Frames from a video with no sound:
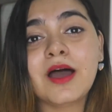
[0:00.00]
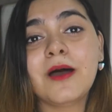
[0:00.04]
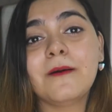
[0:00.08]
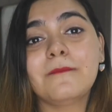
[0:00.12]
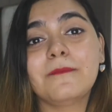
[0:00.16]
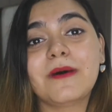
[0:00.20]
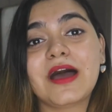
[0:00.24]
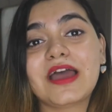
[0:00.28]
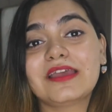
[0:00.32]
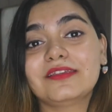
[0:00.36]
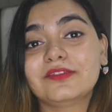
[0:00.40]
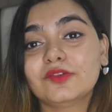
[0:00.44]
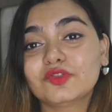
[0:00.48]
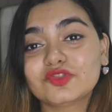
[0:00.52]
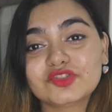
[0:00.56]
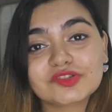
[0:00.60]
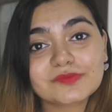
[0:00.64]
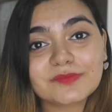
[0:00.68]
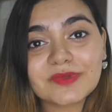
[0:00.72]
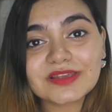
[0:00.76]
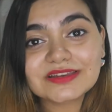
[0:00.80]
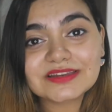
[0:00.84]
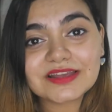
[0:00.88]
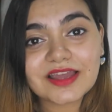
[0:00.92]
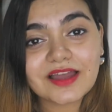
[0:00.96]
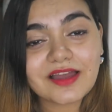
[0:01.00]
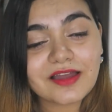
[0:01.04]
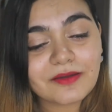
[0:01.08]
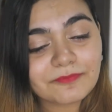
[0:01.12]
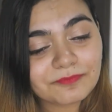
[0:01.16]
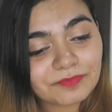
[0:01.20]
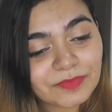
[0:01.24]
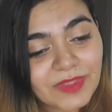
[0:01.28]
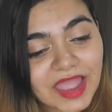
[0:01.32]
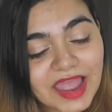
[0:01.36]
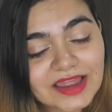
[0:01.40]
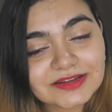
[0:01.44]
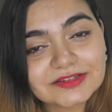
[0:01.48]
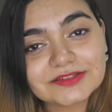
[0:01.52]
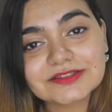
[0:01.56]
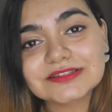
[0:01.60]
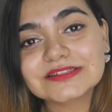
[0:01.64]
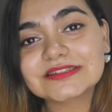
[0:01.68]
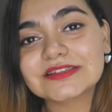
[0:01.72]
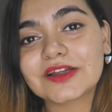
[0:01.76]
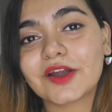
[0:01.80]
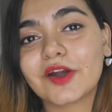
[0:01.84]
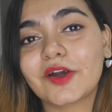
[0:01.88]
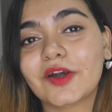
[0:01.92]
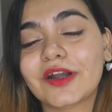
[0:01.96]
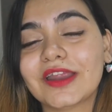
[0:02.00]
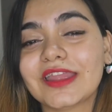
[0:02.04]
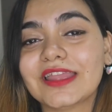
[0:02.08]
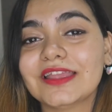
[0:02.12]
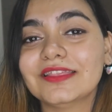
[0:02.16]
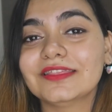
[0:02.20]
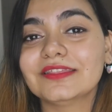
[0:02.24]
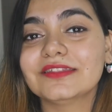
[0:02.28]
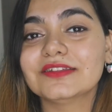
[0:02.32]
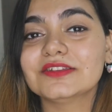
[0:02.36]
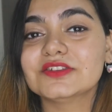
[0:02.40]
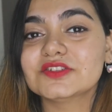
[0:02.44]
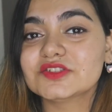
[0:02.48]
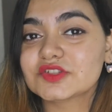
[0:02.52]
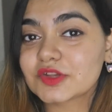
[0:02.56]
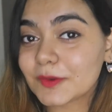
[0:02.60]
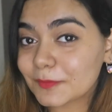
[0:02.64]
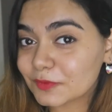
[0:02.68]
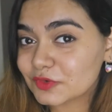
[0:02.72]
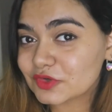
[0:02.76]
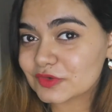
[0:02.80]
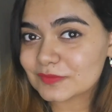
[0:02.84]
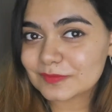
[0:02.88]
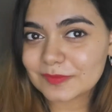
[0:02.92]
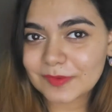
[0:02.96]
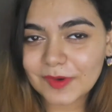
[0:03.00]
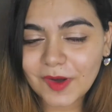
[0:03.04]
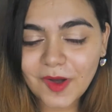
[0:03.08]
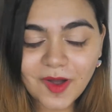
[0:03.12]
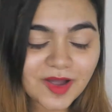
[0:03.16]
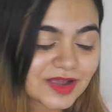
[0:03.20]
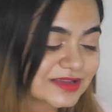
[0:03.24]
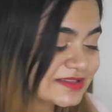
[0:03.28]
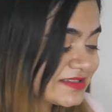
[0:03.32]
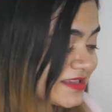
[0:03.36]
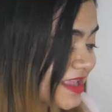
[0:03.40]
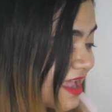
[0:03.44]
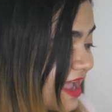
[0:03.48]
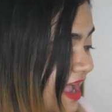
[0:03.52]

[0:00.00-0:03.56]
My social media handles are in the description box,